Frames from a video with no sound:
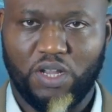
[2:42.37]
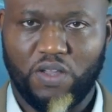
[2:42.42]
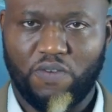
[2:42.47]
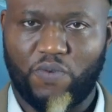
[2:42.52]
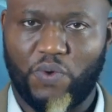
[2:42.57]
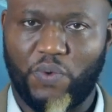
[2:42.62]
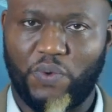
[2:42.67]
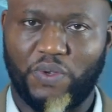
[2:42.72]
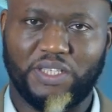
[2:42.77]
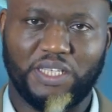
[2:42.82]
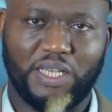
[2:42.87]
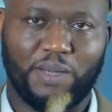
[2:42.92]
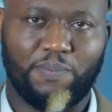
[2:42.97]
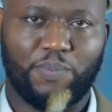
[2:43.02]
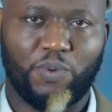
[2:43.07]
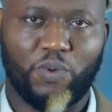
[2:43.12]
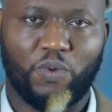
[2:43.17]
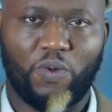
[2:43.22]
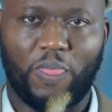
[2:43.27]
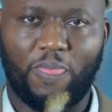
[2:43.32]
For
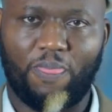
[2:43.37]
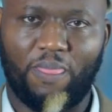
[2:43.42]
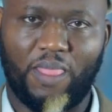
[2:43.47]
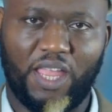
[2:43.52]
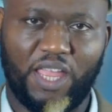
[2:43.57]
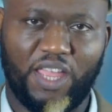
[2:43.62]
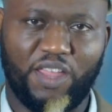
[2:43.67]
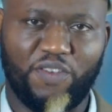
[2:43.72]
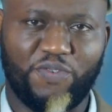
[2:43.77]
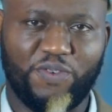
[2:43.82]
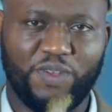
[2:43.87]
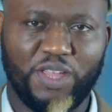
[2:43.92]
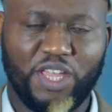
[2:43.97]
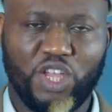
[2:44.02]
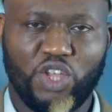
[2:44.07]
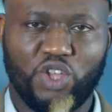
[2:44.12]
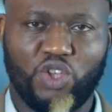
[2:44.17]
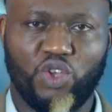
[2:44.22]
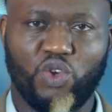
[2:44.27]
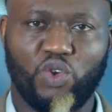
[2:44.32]
example, if
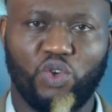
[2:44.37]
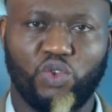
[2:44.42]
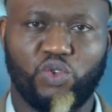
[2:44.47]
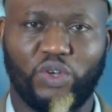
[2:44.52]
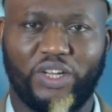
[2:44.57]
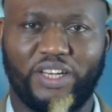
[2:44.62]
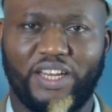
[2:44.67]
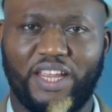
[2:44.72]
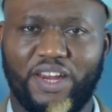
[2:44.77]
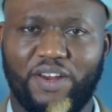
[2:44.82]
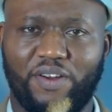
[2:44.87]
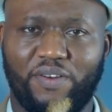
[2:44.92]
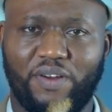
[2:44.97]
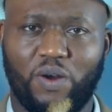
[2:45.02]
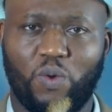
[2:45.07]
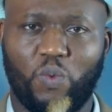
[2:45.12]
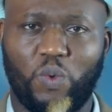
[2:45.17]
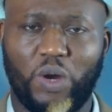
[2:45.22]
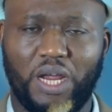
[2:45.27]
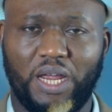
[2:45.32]
you go to an
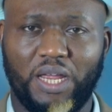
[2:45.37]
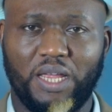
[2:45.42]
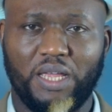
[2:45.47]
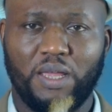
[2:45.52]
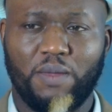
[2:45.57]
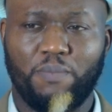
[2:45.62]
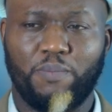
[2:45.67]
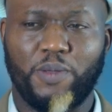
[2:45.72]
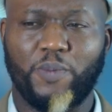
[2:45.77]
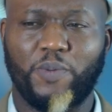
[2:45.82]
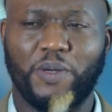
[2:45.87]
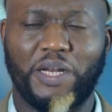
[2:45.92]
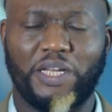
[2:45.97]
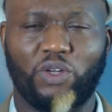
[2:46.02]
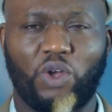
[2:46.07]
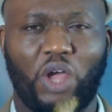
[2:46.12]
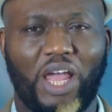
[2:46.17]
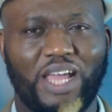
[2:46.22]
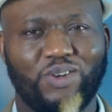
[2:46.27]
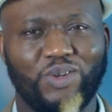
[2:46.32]
area where people are
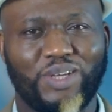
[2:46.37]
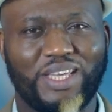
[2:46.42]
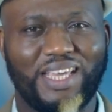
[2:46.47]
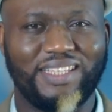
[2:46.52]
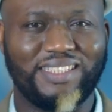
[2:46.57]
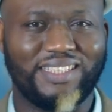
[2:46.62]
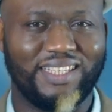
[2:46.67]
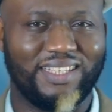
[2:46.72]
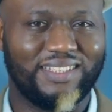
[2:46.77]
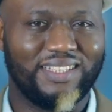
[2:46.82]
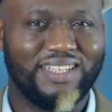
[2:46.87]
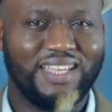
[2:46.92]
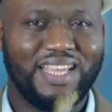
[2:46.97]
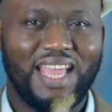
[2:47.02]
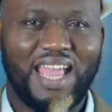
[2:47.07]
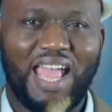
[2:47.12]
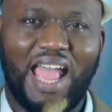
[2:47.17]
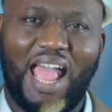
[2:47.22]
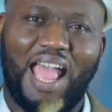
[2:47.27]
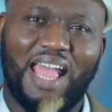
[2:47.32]
not educated
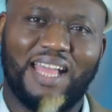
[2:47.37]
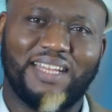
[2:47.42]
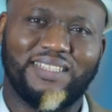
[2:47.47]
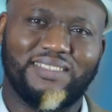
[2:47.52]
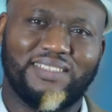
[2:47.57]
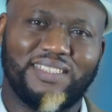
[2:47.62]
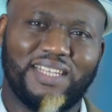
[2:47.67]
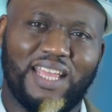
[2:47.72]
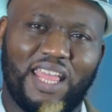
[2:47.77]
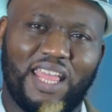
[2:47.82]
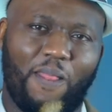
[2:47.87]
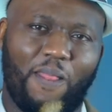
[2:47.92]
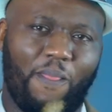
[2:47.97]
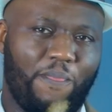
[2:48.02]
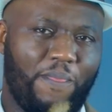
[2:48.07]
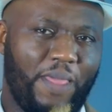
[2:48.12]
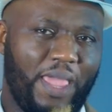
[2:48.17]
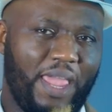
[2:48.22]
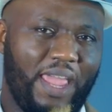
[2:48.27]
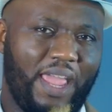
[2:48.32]
and
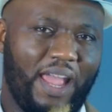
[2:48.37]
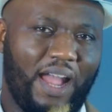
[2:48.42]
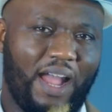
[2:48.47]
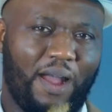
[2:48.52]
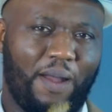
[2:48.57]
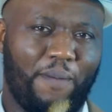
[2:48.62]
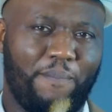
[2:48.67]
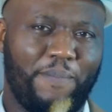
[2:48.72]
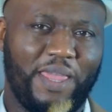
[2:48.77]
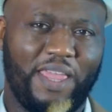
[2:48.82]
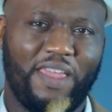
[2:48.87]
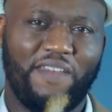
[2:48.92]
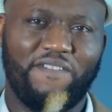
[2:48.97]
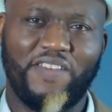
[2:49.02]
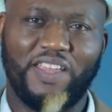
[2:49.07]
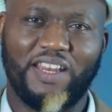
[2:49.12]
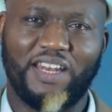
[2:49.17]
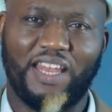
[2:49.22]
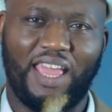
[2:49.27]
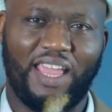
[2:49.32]
they are
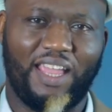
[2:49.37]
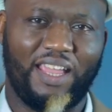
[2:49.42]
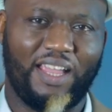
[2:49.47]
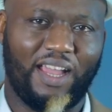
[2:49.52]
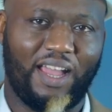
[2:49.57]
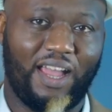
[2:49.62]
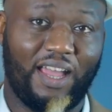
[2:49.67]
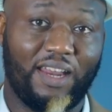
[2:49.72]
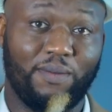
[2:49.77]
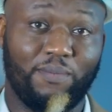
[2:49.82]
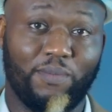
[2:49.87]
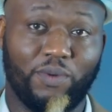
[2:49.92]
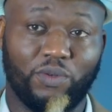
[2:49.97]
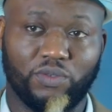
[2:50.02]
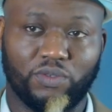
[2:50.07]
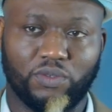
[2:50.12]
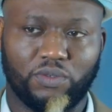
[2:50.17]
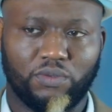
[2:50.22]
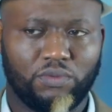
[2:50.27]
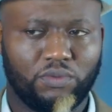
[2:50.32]
behaving like
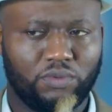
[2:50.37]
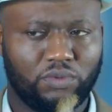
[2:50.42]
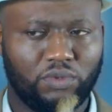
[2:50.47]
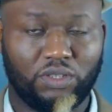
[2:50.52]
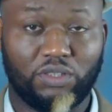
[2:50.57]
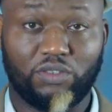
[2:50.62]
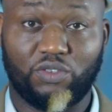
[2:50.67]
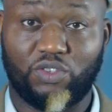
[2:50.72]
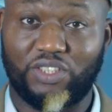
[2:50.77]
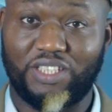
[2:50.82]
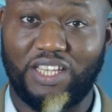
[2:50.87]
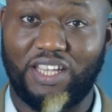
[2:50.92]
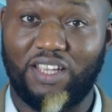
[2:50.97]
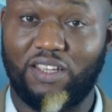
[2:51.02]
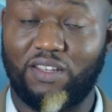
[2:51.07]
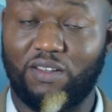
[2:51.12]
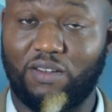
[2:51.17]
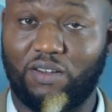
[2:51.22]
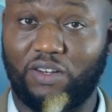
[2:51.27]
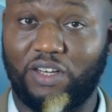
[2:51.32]
animals, not to
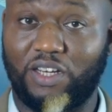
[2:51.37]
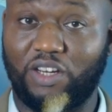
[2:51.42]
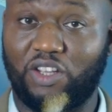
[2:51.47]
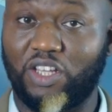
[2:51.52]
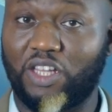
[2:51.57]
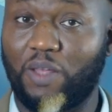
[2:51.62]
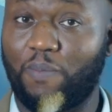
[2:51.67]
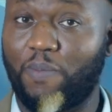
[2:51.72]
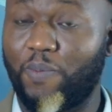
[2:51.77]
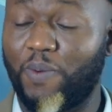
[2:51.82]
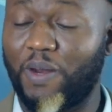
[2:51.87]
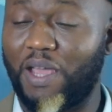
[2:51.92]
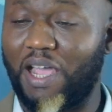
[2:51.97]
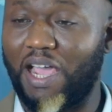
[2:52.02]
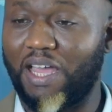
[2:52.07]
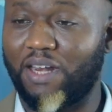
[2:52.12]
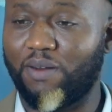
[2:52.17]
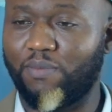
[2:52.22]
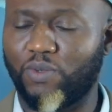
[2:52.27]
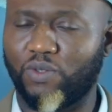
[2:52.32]
say uneducated people are
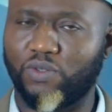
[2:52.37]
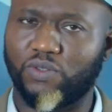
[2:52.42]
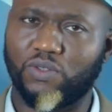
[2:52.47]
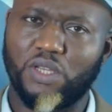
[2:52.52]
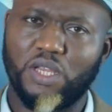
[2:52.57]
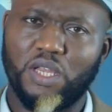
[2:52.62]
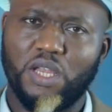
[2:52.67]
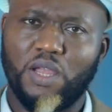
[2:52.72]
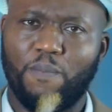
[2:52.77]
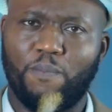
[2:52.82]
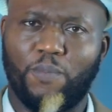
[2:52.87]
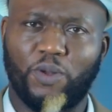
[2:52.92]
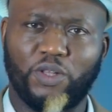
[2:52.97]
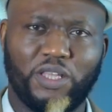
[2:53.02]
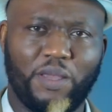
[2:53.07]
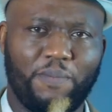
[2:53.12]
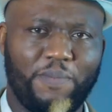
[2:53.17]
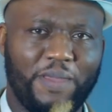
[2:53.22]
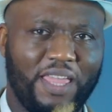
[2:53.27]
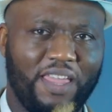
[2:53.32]
animals, but
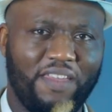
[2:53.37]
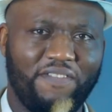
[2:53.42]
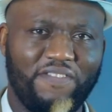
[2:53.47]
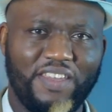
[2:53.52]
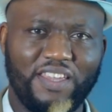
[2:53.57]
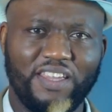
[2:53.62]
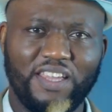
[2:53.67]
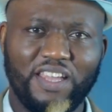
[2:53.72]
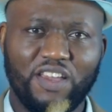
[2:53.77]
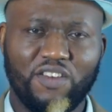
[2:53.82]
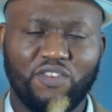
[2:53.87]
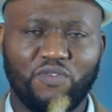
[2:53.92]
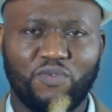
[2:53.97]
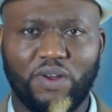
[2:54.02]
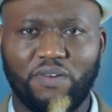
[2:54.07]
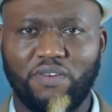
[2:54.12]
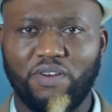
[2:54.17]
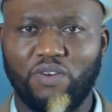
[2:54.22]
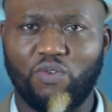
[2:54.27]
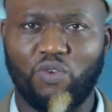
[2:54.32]
they're behaving
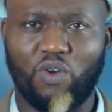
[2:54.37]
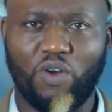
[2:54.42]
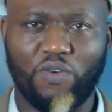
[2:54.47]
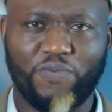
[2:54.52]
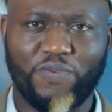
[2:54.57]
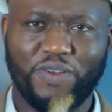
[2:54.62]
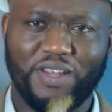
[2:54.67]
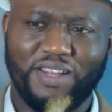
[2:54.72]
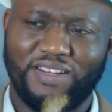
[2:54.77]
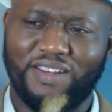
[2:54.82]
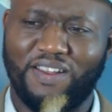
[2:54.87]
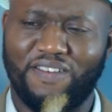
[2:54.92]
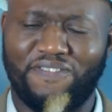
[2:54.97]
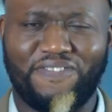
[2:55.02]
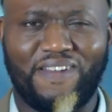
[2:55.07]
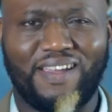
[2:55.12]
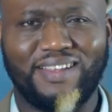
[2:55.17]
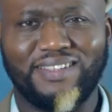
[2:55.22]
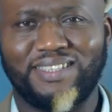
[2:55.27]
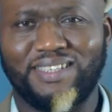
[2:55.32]
very rough, they're
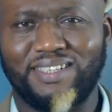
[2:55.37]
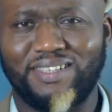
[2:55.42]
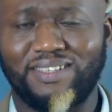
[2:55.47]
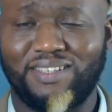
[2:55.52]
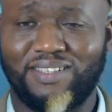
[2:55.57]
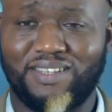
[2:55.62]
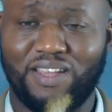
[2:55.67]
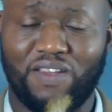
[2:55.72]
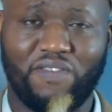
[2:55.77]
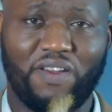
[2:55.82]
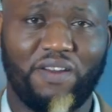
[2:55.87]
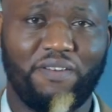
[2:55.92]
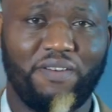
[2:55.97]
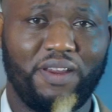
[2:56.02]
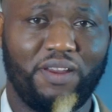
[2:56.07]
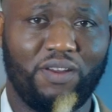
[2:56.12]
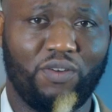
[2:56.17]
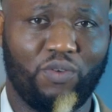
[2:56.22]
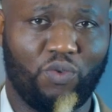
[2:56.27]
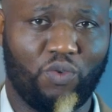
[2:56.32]
fighting, they're
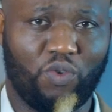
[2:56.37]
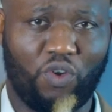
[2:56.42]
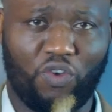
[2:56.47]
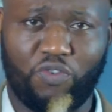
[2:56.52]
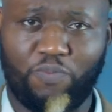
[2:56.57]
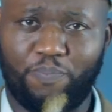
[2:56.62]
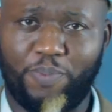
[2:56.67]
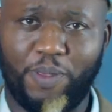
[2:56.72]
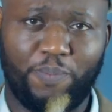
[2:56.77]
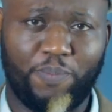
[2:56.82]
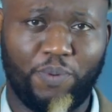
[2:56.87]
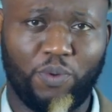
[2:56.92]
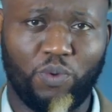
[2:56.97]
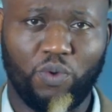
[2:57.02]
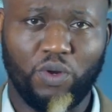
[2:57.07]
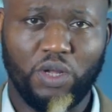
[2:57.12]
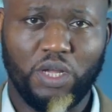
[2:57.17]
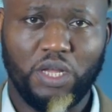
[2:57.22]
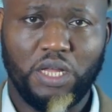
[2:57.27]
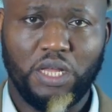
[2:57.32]
very rough
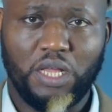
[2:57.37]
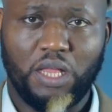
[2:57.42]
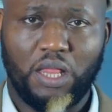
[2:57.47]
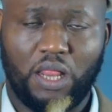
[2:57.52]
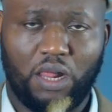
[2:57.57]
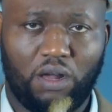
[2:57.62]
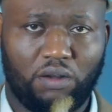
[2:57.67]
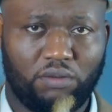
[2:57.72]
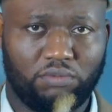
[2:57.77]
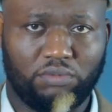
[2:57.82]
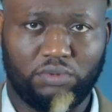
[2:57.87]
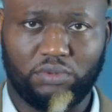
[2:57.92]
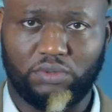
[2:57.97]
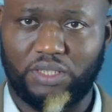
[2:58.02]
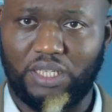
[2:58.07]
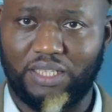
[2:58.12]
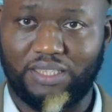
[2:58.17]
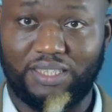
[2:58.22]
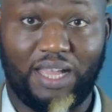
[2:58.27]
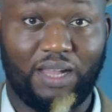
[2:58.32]
people,
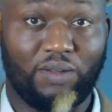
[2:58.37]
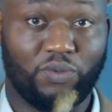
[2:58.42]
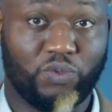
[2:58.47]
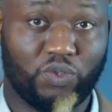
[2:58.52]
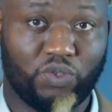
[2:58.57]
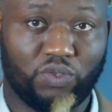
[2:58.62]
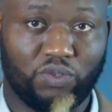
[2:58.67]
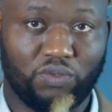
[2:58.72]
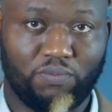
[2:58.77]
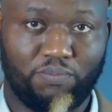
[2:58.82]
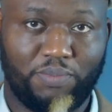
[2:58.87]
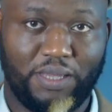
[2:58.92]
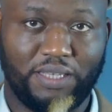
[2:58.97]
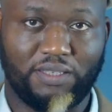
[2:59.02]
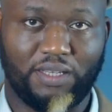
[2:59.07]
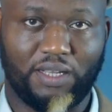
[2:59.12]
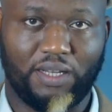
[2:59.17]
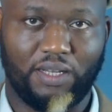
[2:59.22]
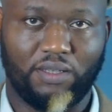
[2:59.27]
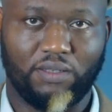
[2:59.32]
they're touts,
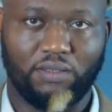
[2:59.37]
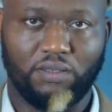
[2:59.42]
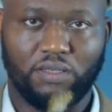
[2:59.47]
basically.